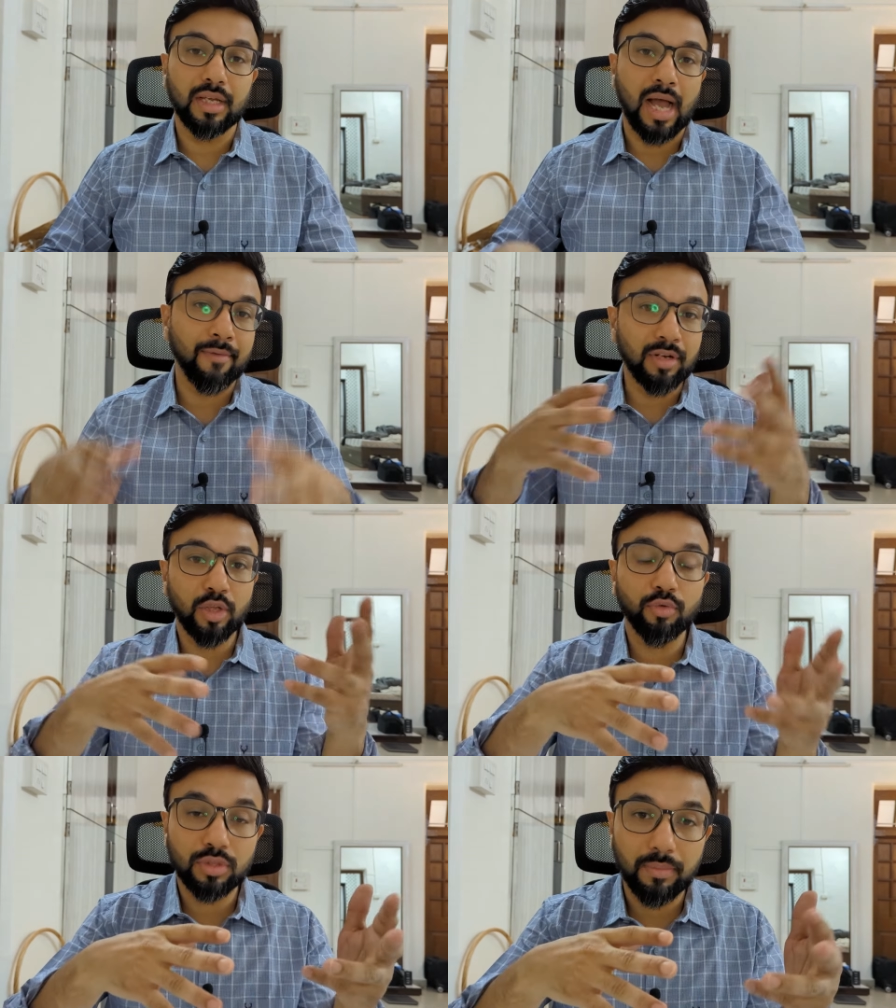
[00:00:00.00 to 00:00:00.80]
I will give
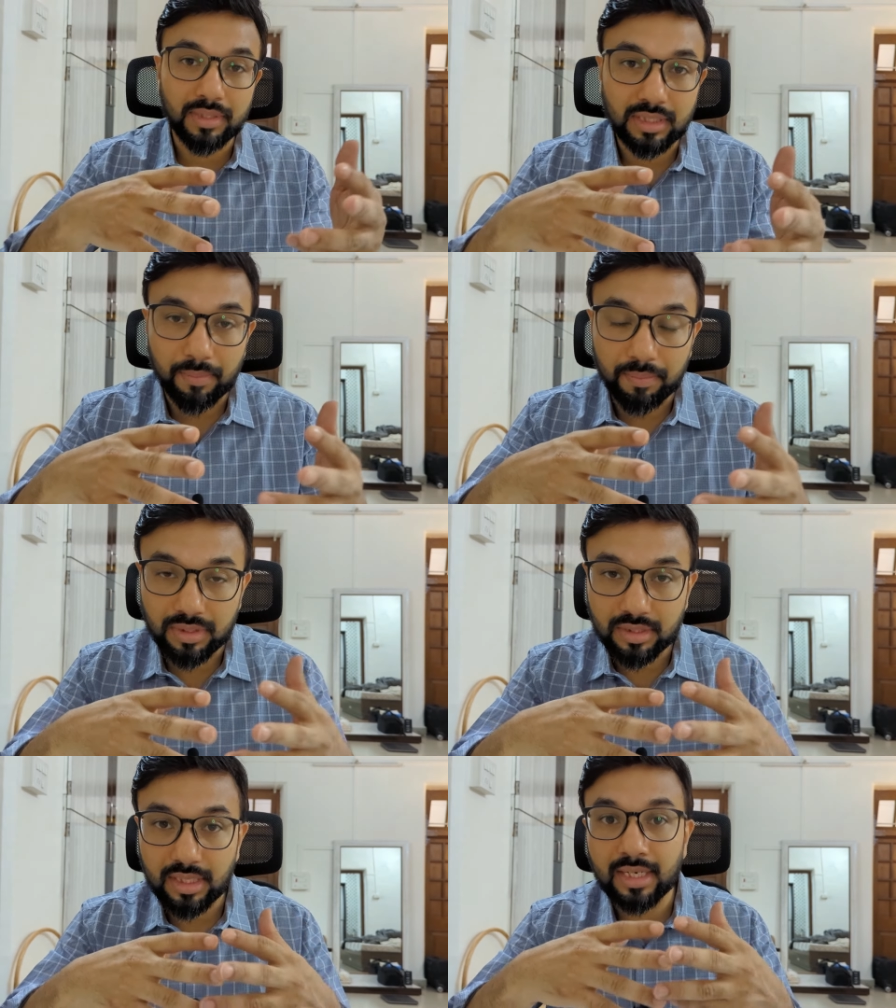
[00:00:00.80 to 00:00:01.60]
you some
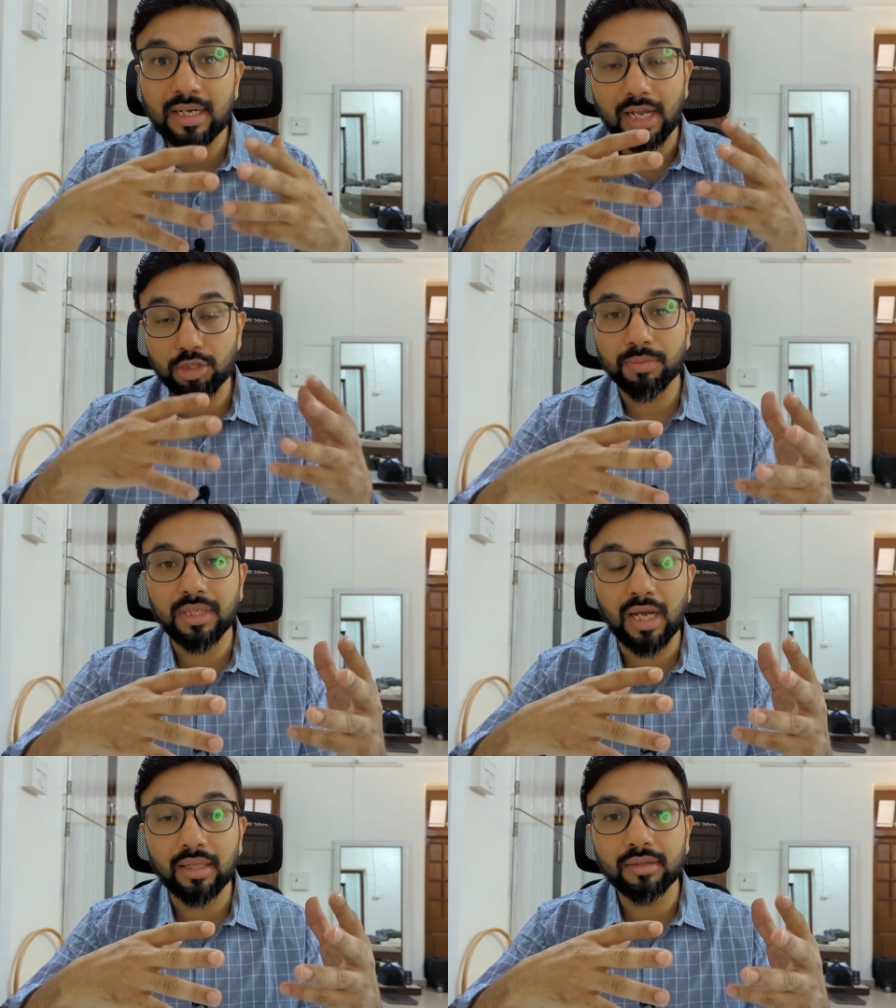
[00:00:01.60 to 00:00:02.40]
examples. In
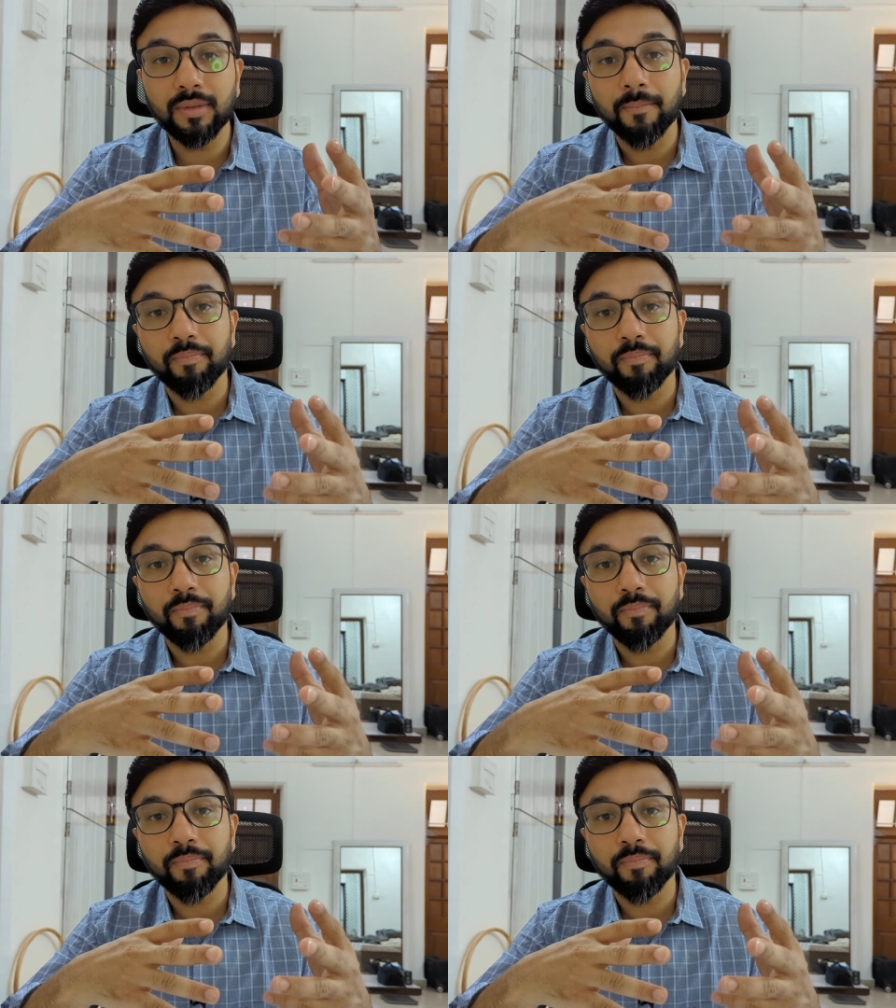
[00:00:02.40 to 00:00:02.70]
Lakshmikant,